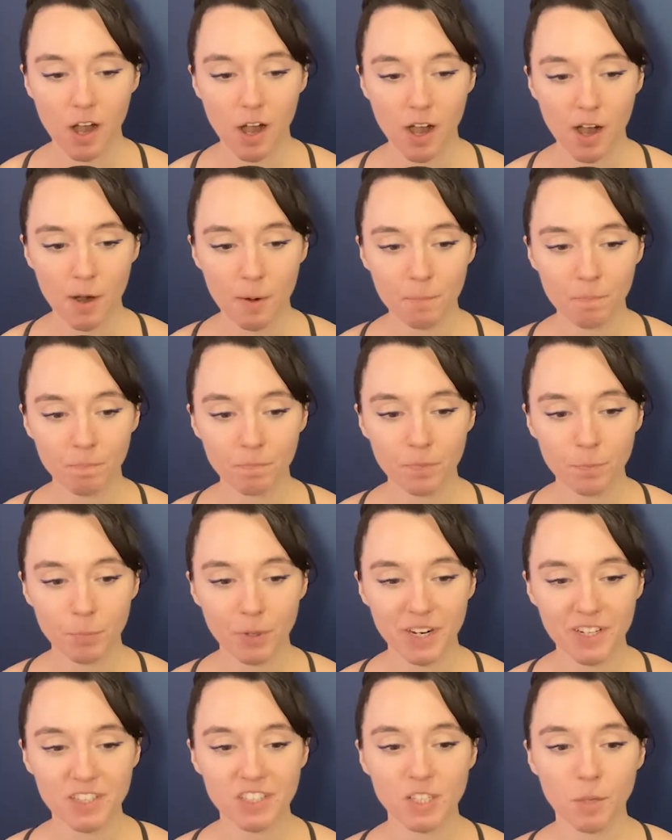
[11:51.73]

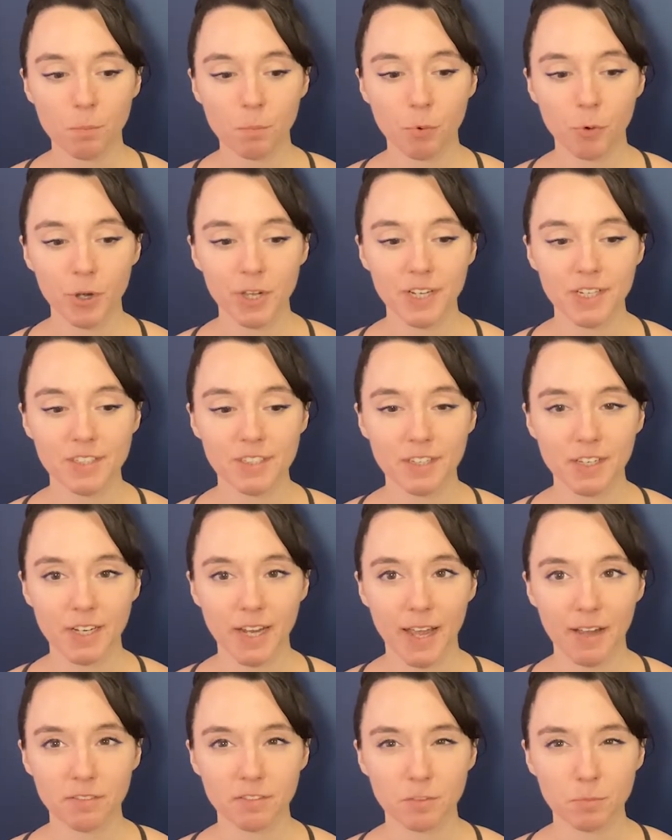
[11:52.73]
But at some point it's going
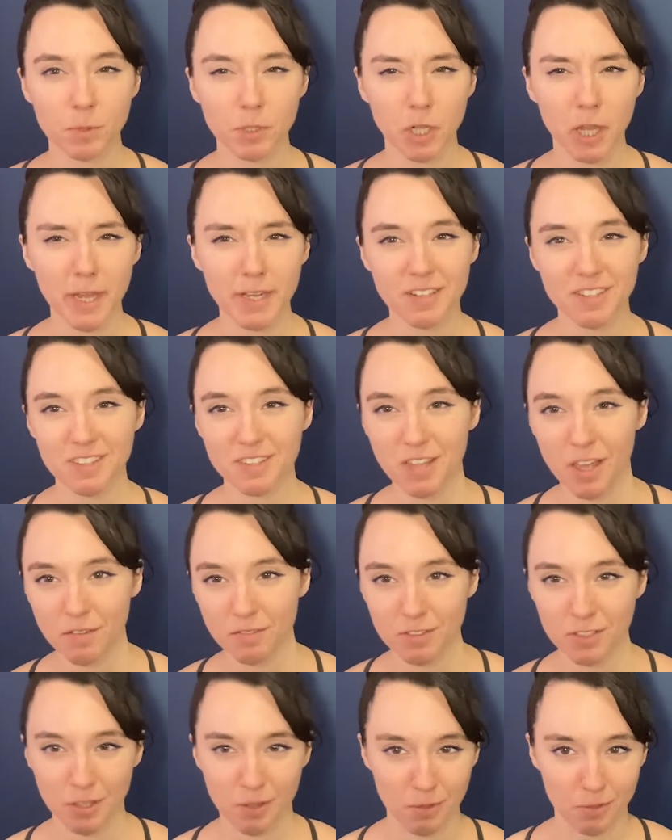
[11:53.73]
to have to be like
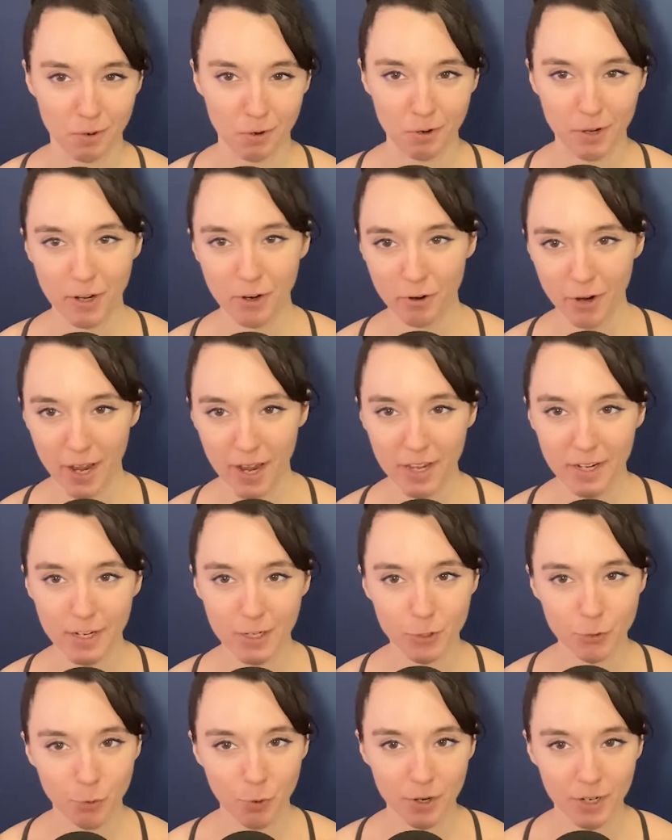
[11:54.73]
70-30
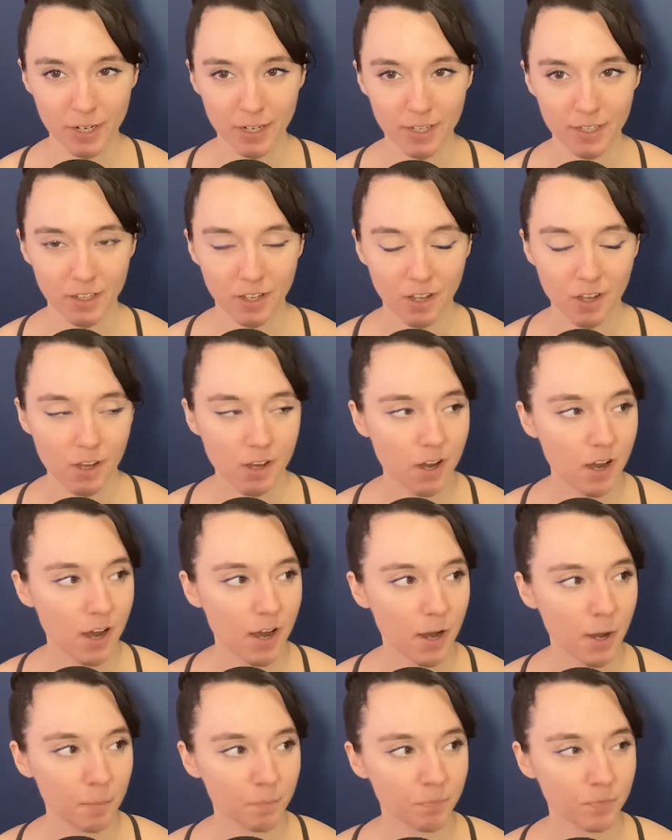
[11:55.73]
or
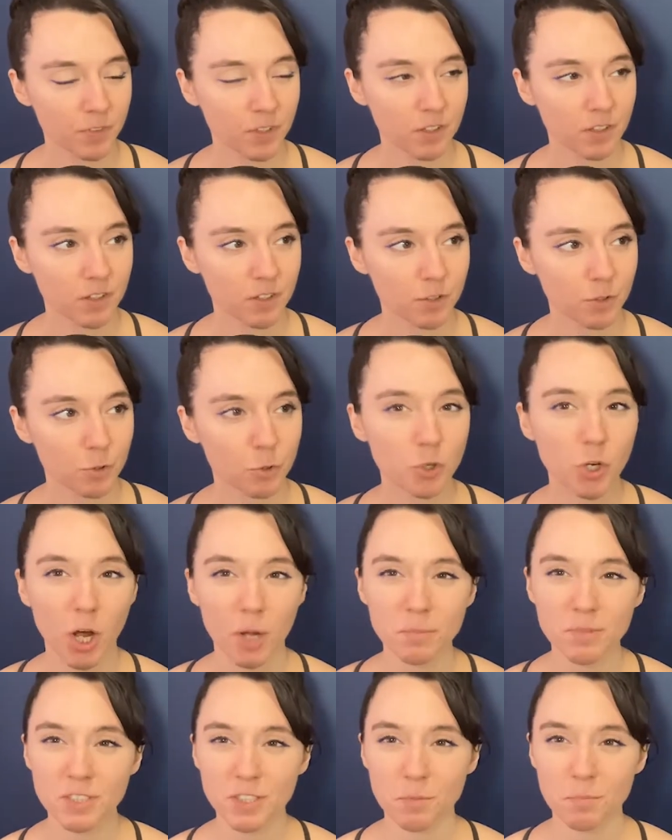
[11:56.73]
80-20. Who
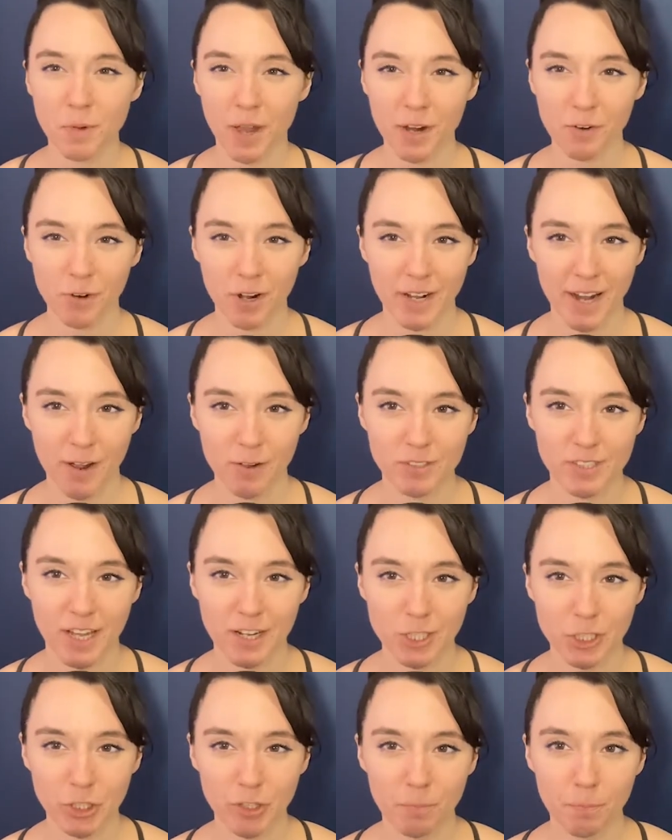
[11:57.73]
comes to mind right now is
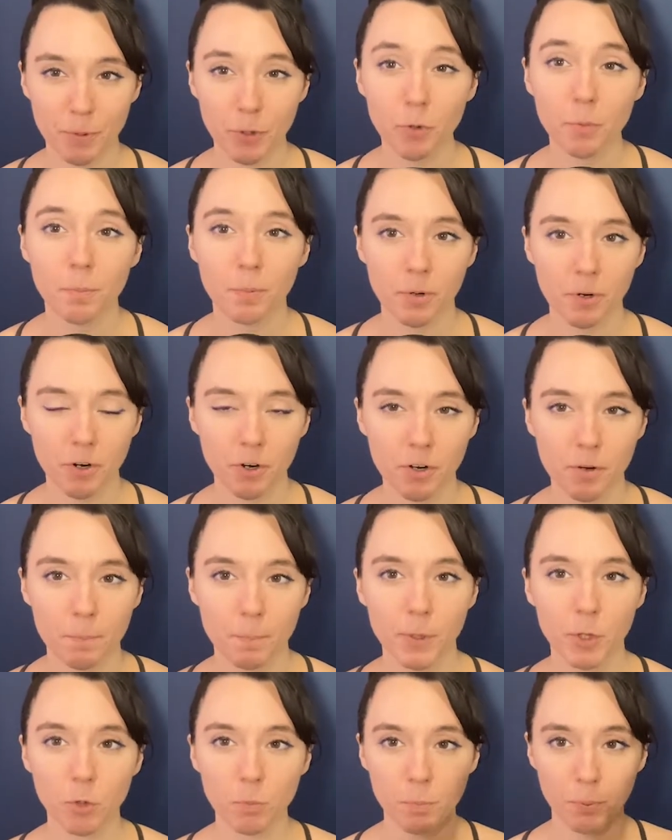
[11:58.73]
actually Bill Burr.
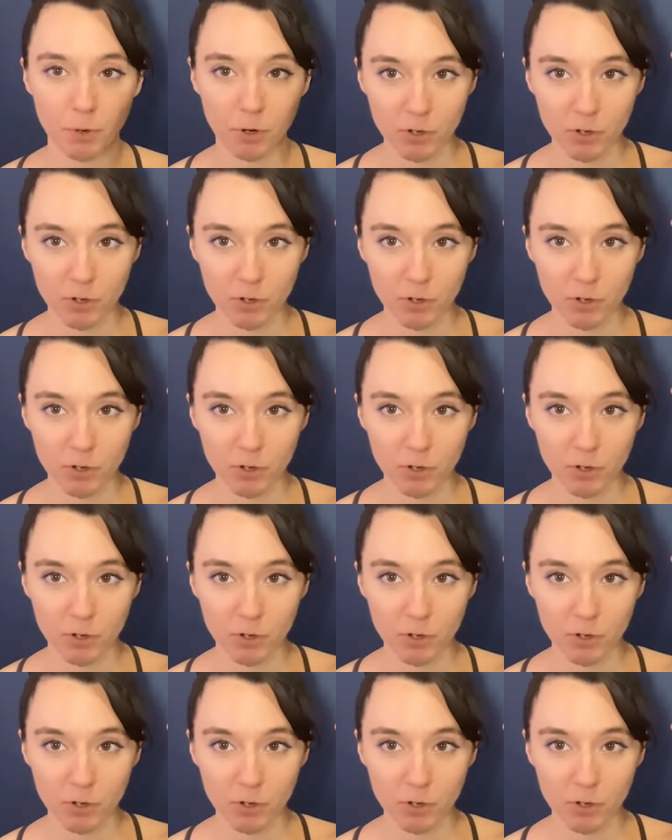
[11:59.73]
Bill Burr